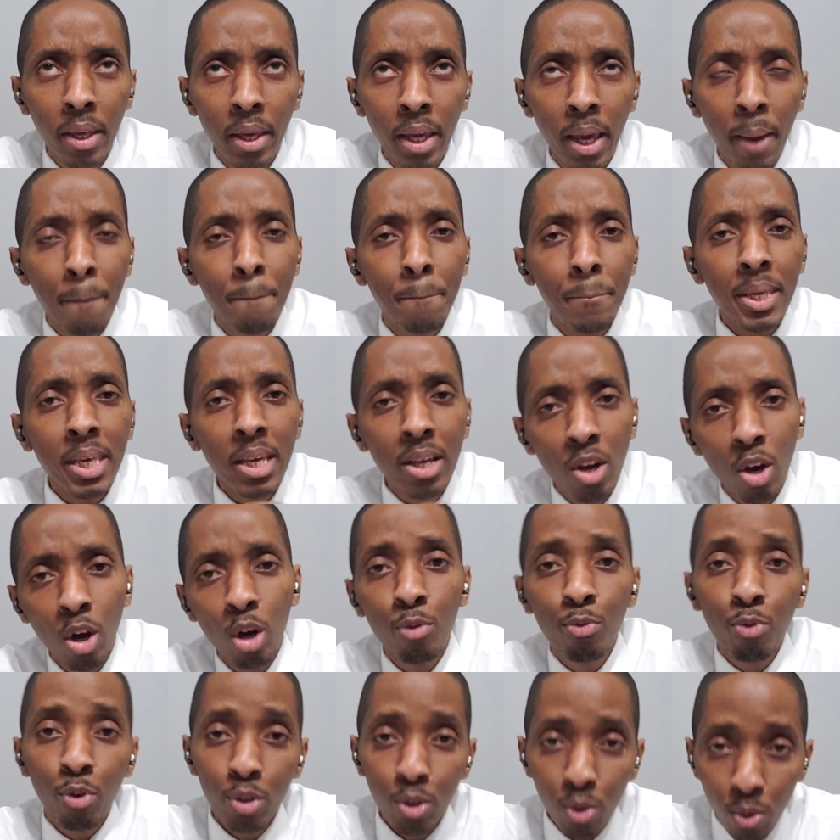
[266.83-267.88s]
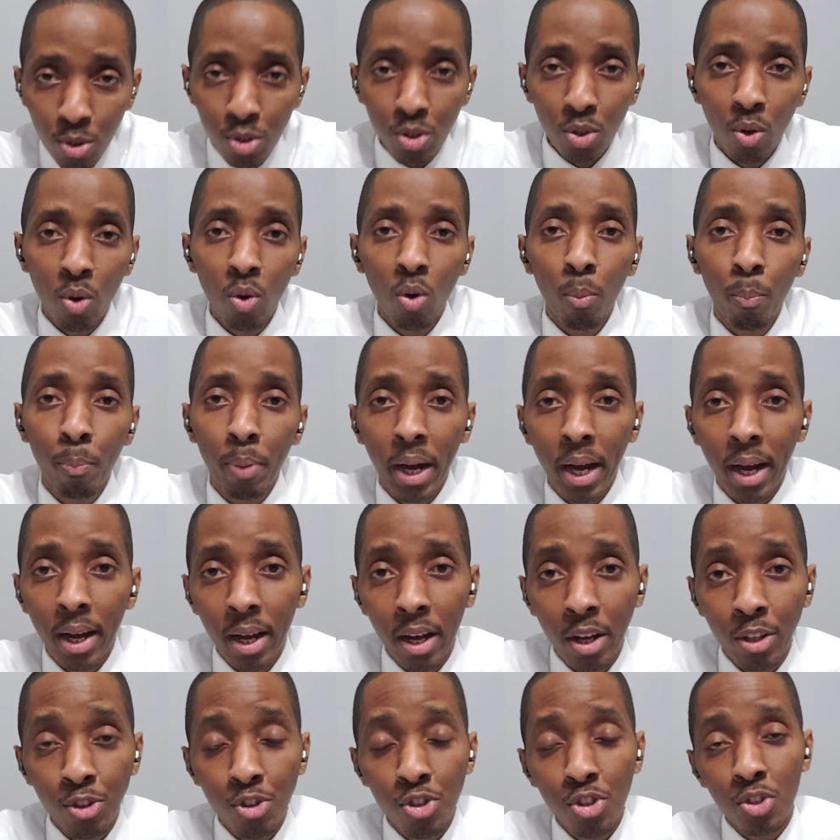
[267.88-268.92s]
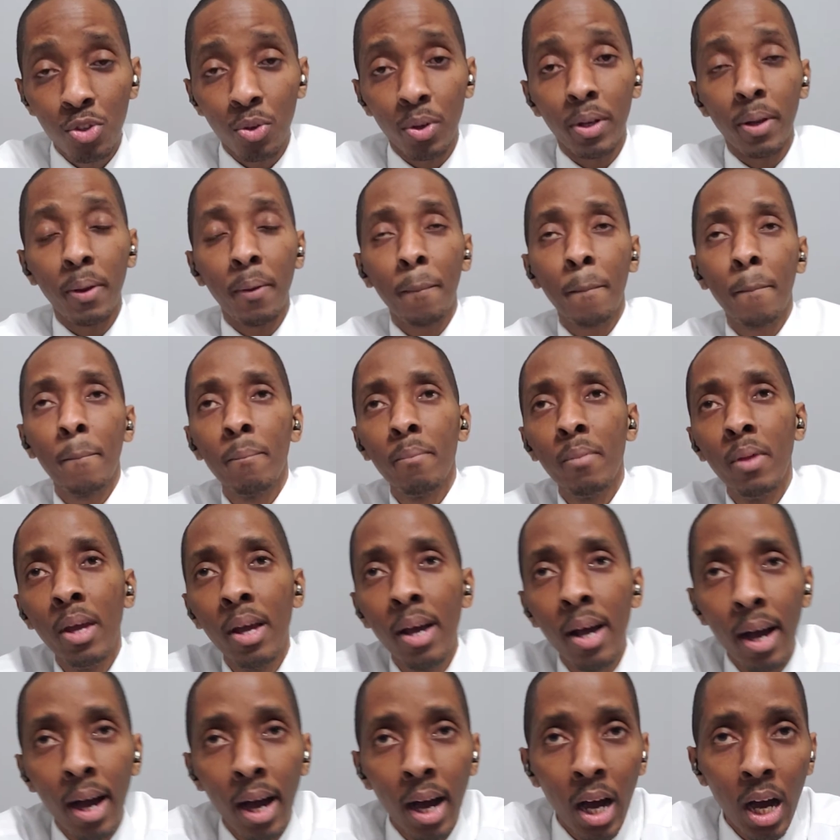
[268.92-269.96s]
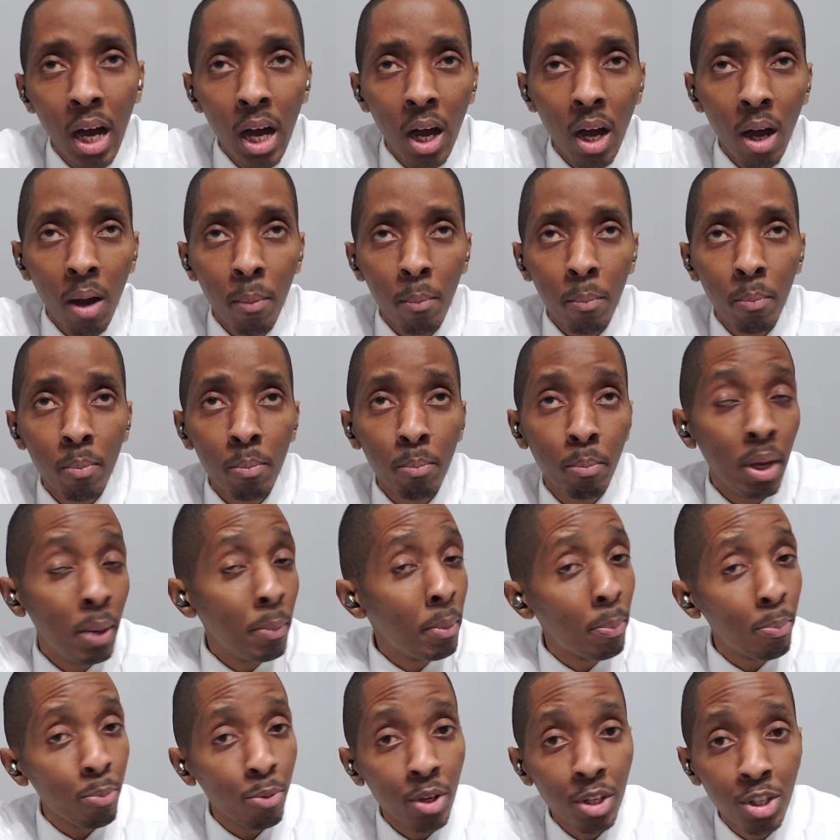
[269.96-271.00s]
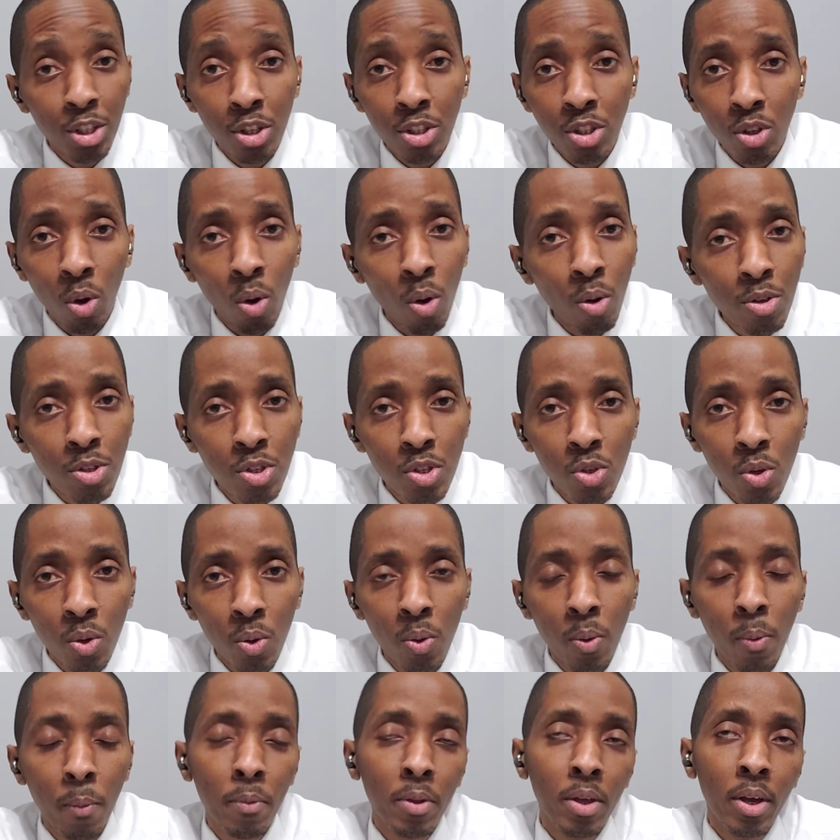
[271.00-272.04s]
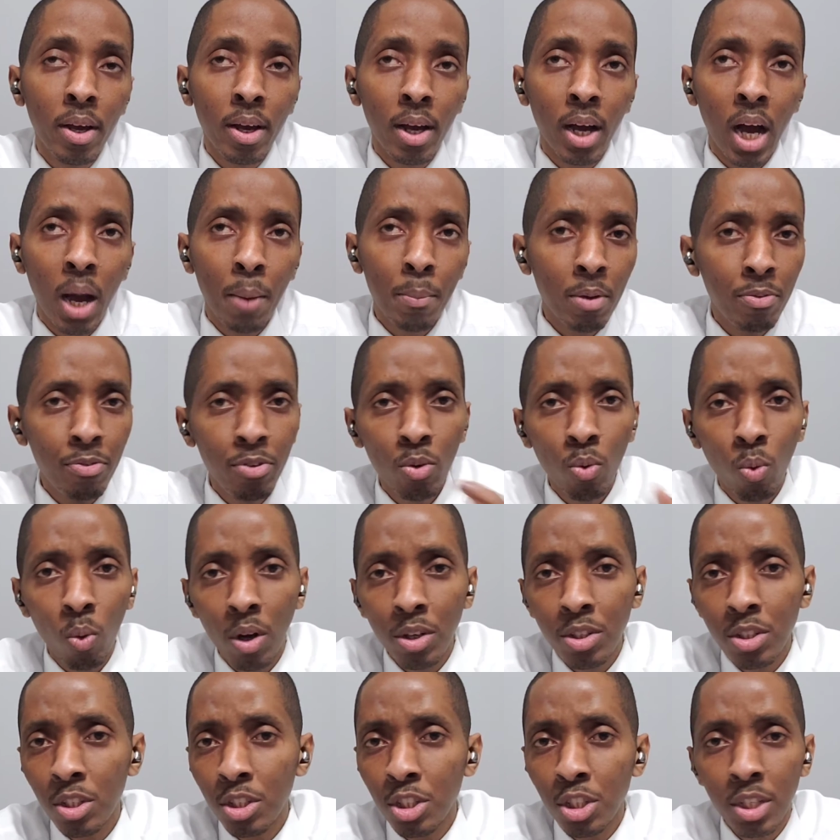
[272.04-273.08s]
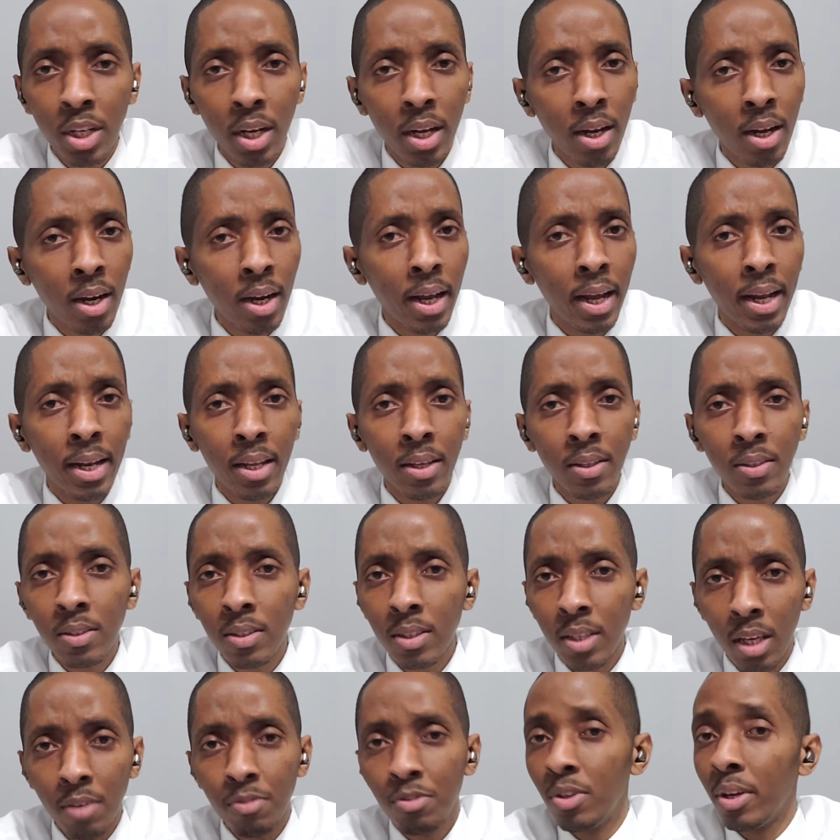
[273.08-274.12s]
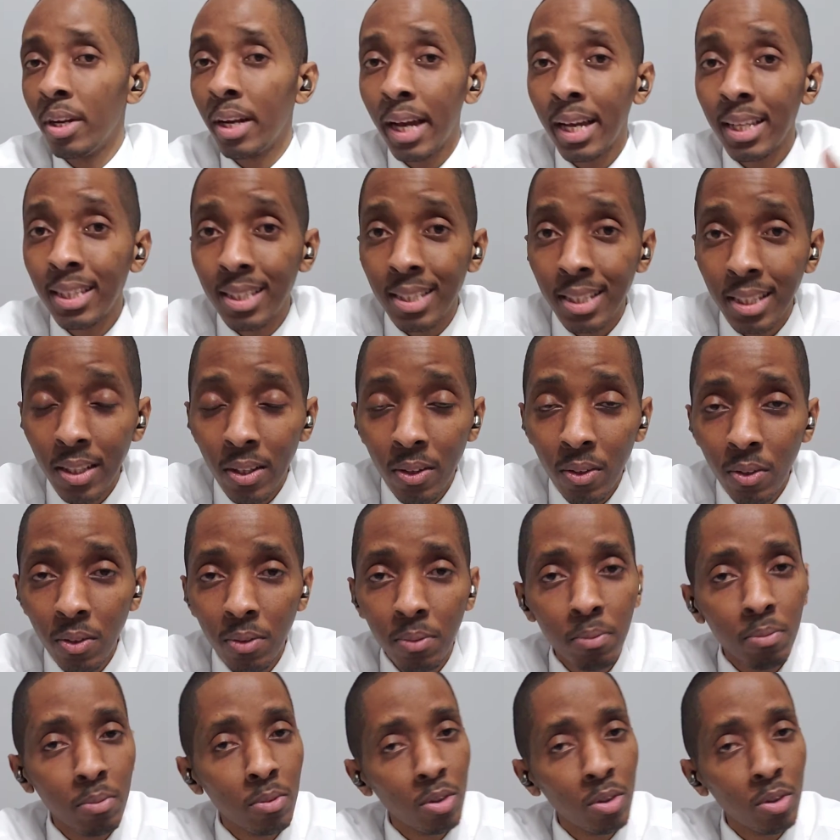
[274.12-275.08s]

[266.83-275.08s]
a, a beacon for you to go back and study. Um, maybe preachers also, um, if you watch this channel and it gives you an idea,